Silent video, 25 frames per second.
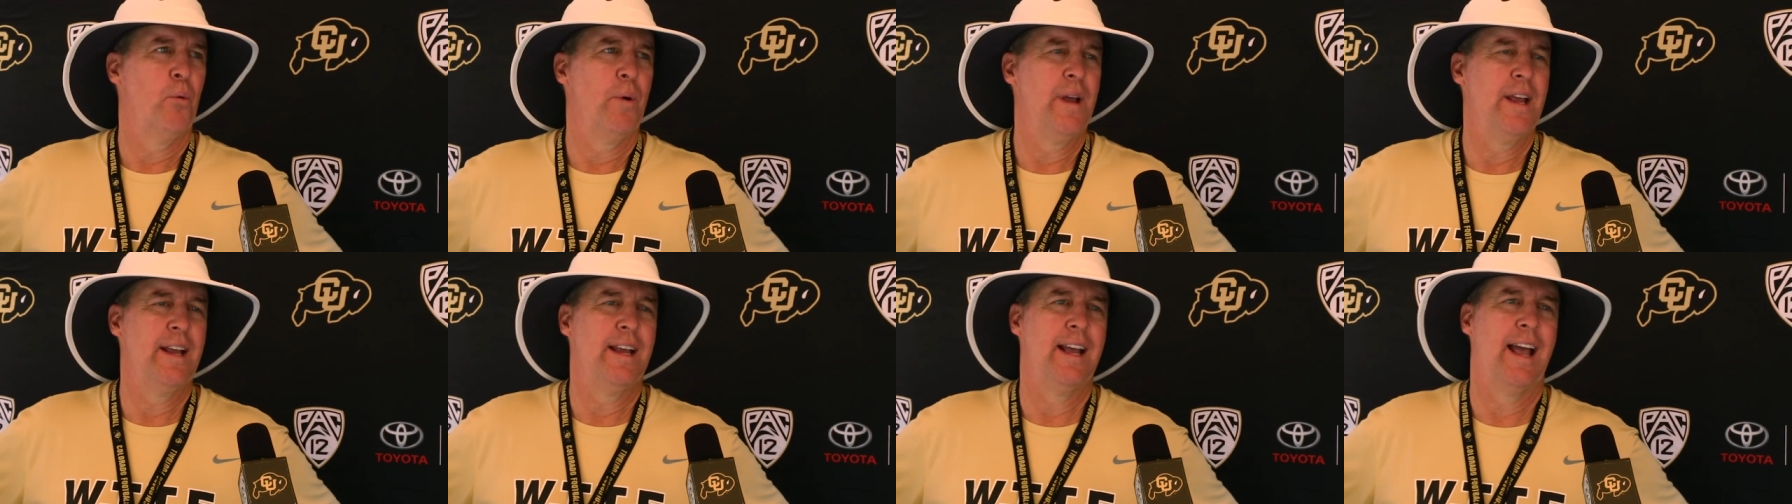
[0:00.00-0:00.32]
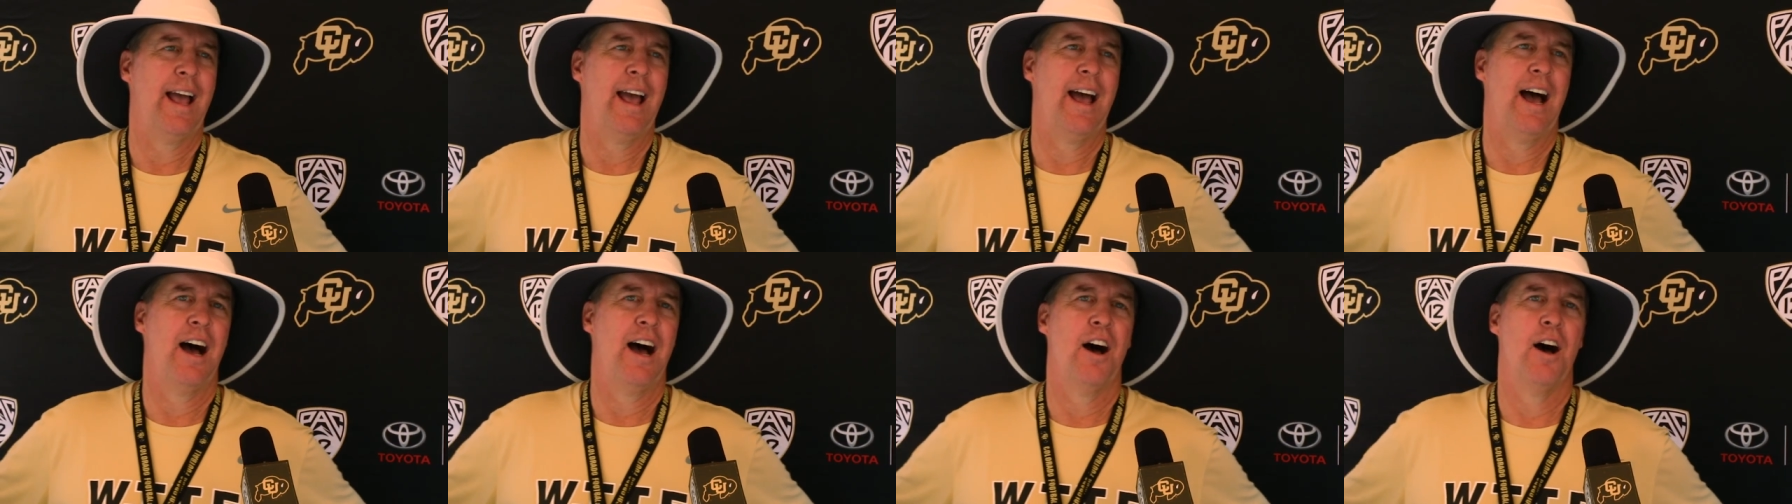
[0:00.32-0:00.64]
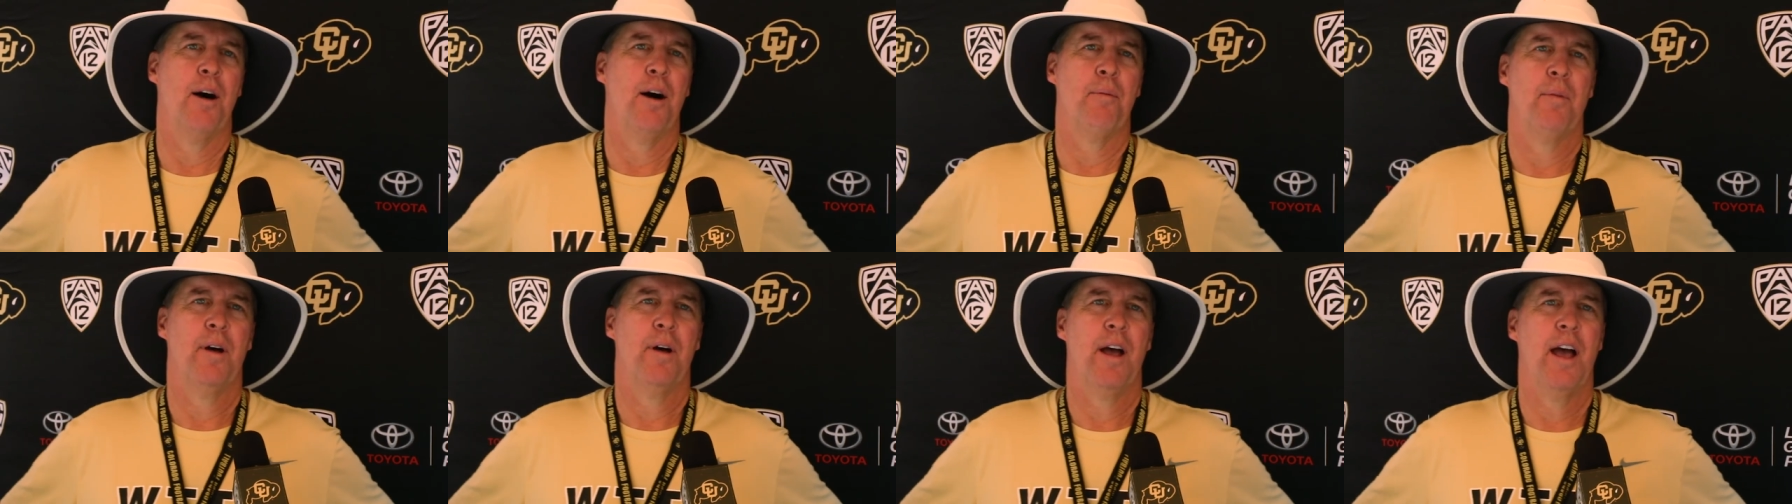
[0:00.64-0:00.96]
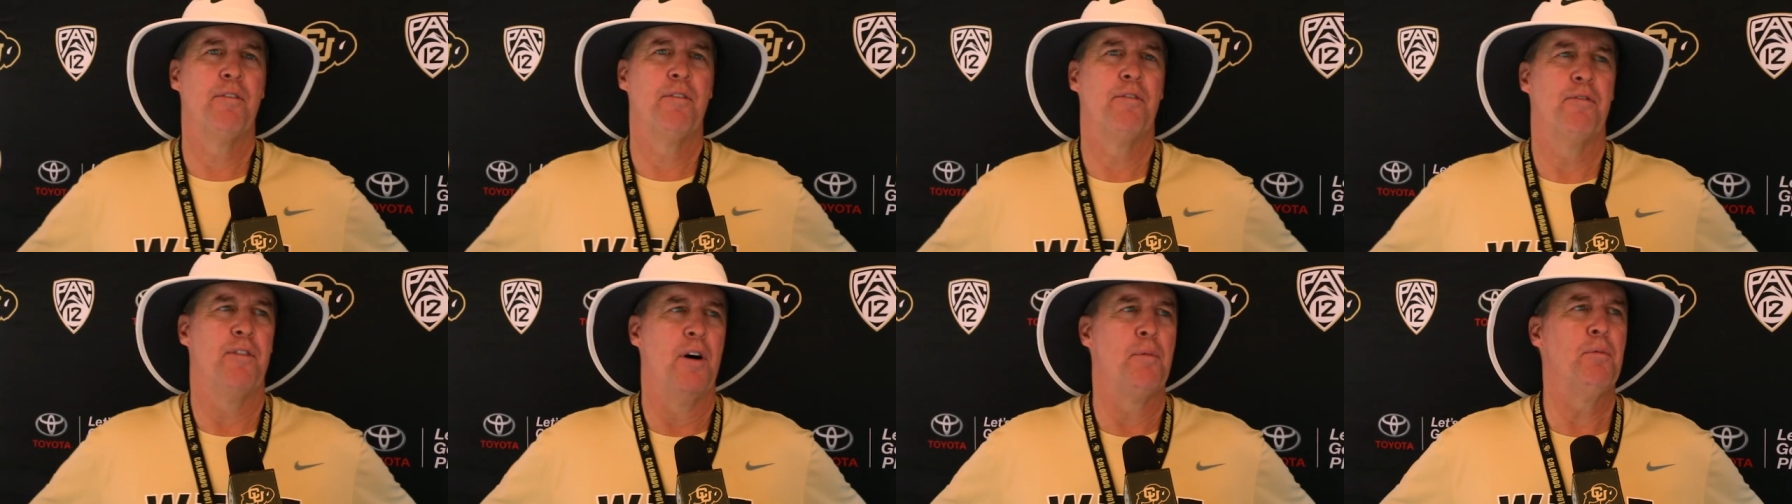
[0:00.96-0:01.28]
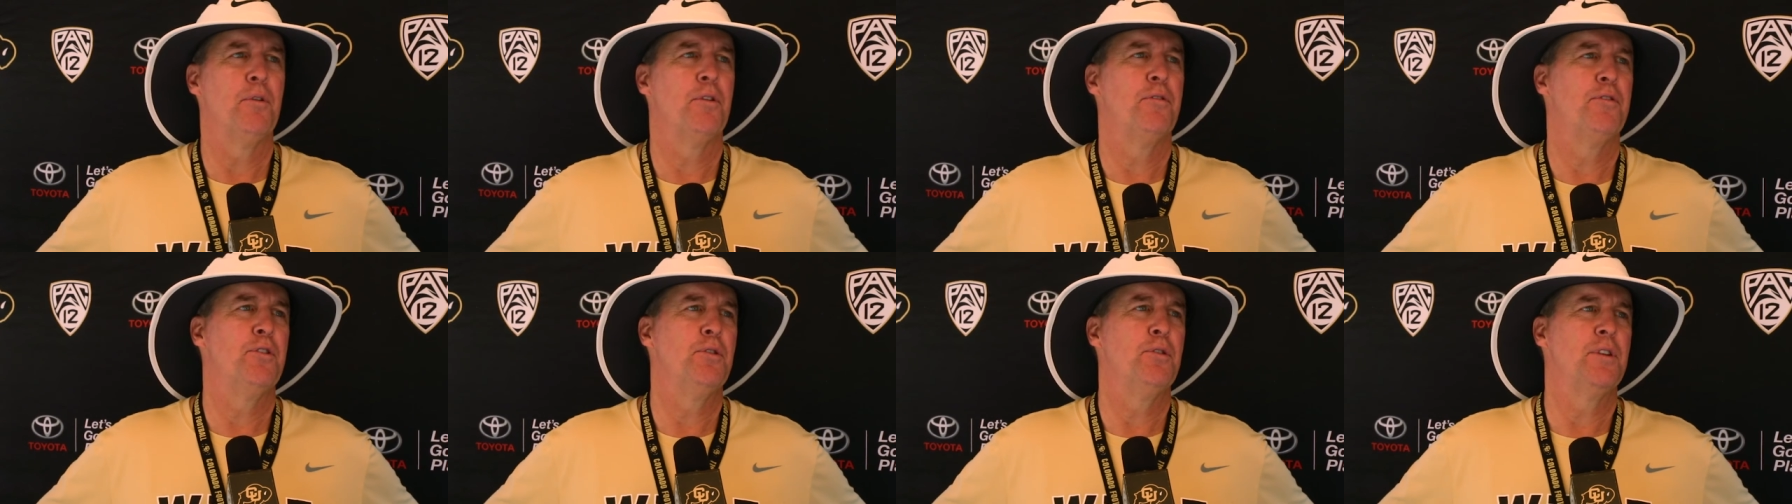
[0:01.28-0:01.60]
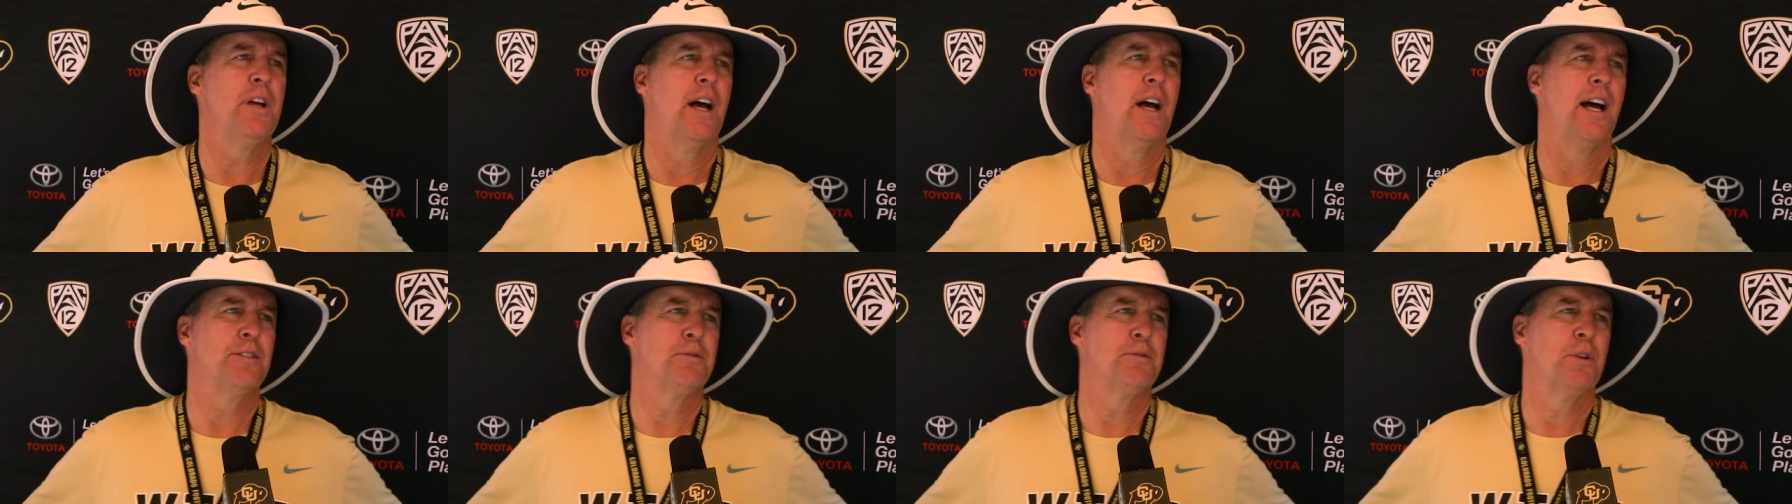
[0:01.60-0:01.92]
We um, have fumbled a few
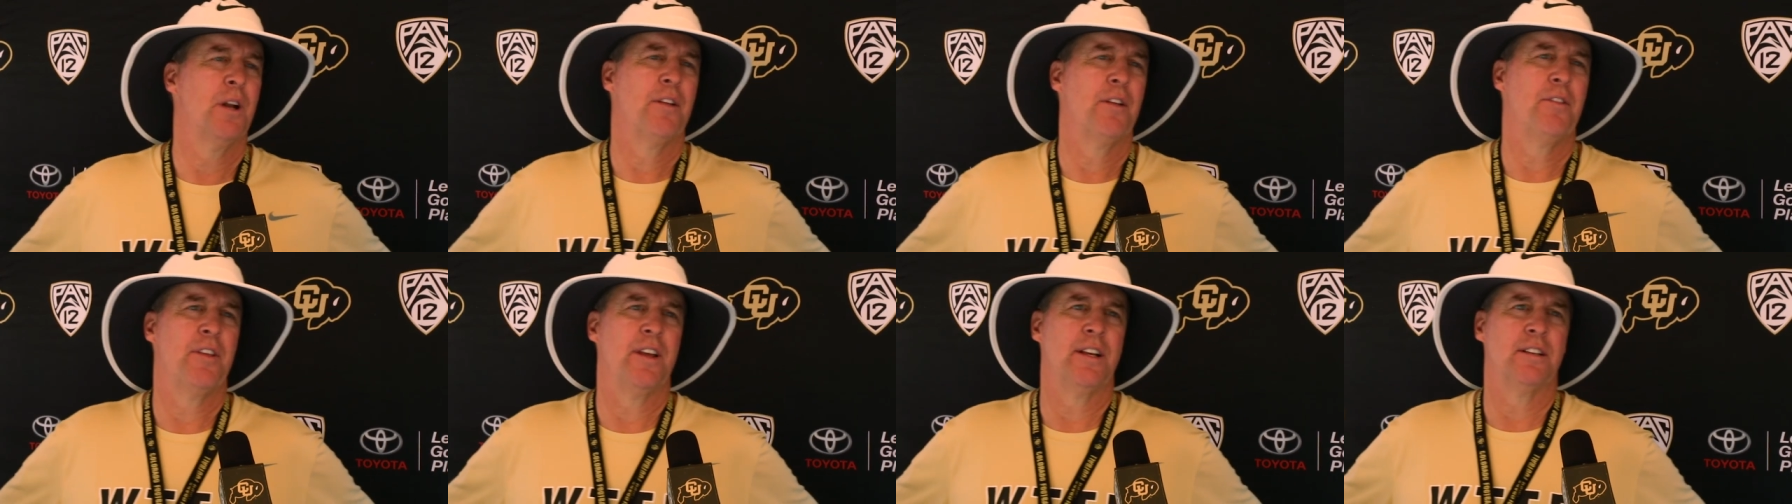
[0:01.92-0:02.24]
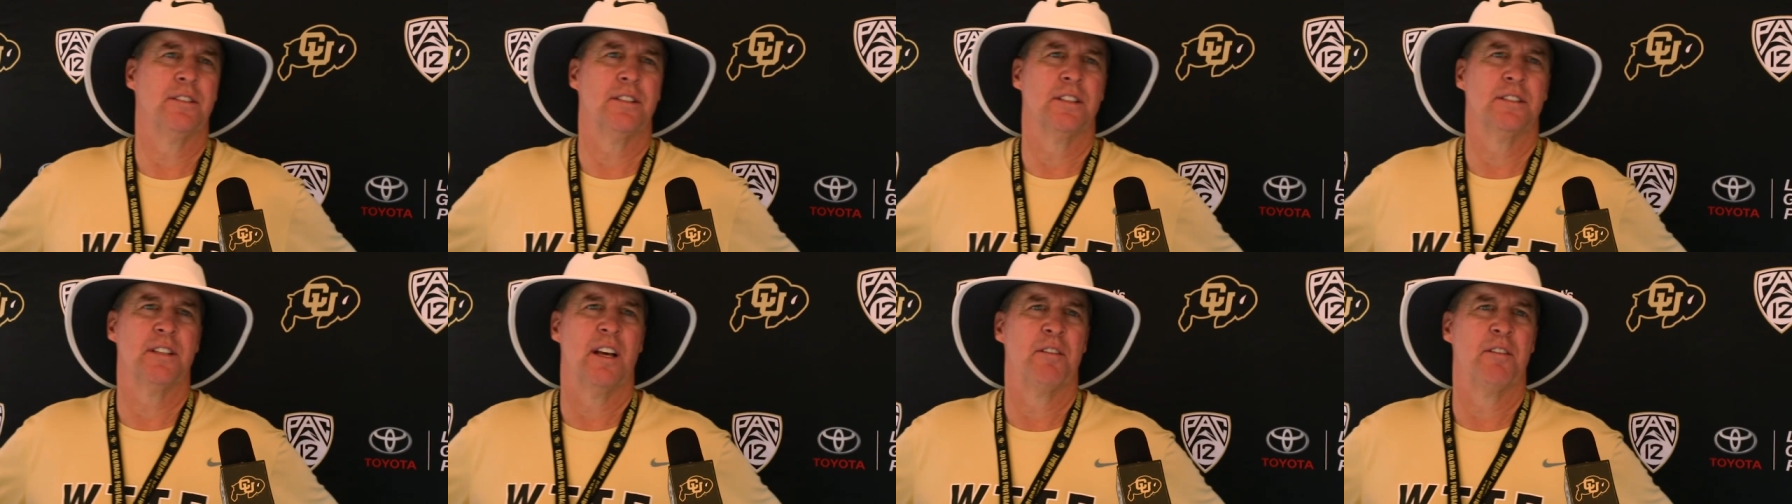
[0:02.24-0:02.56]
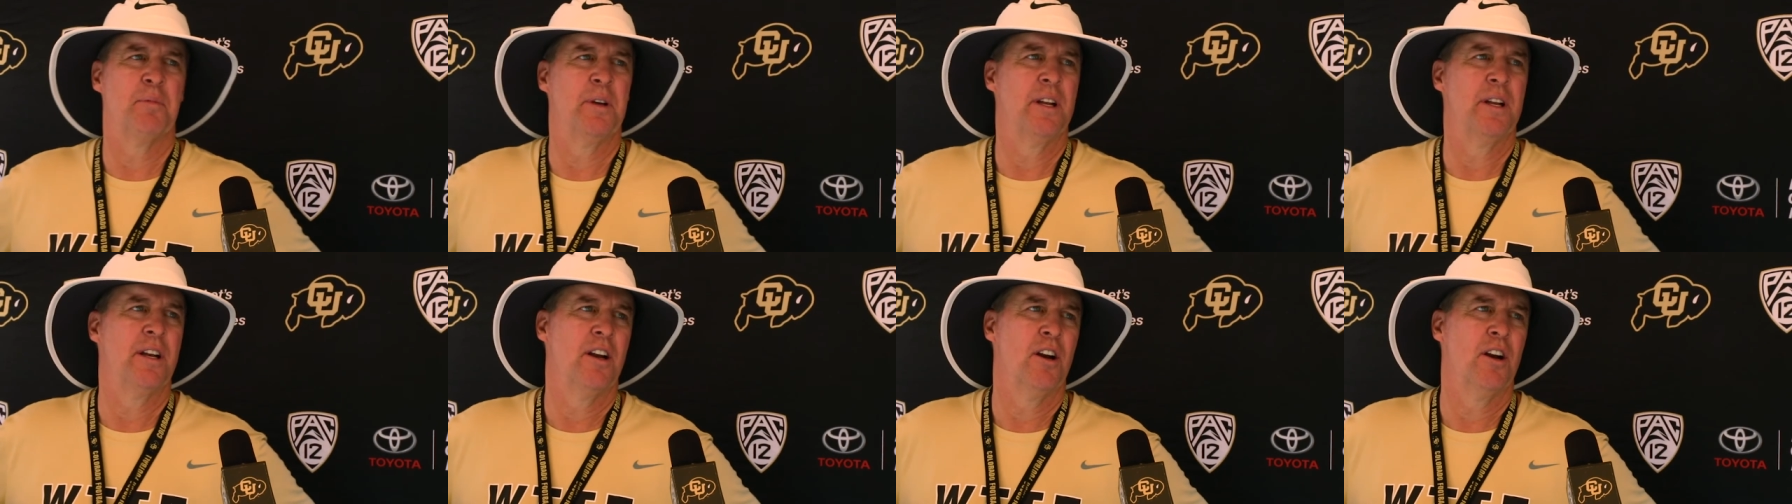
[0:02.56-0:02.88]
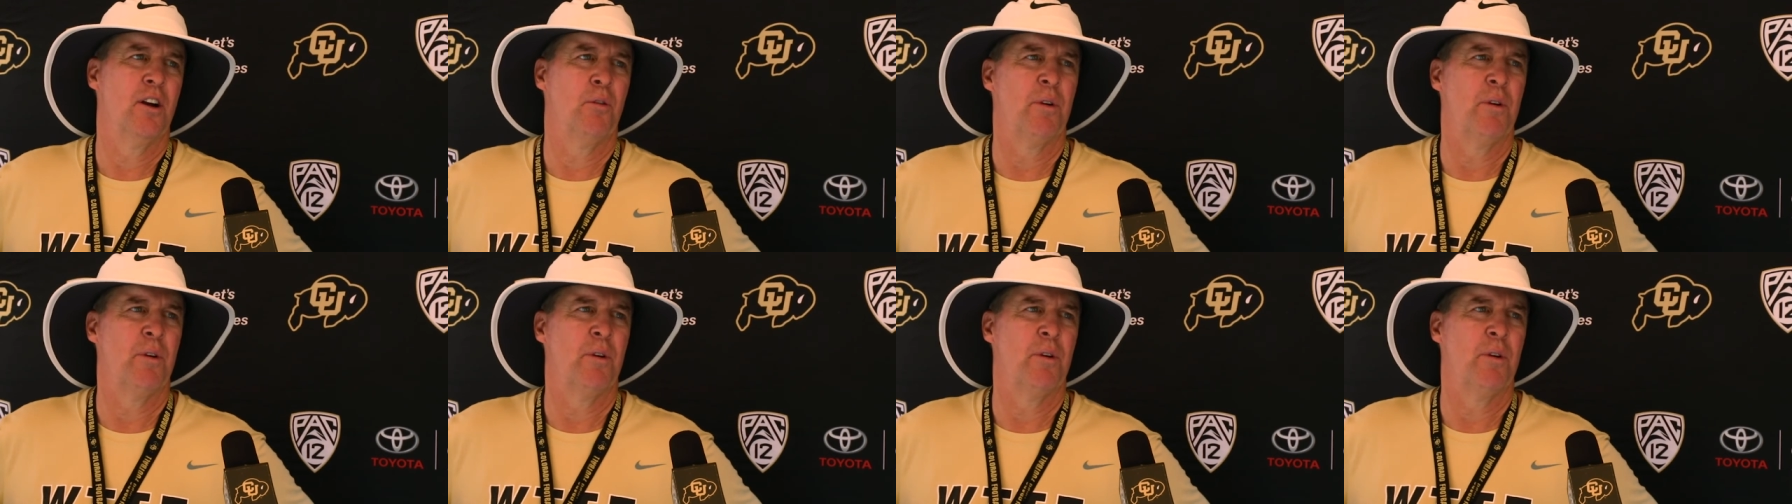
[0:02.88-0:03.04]
times, but I think since I've been here,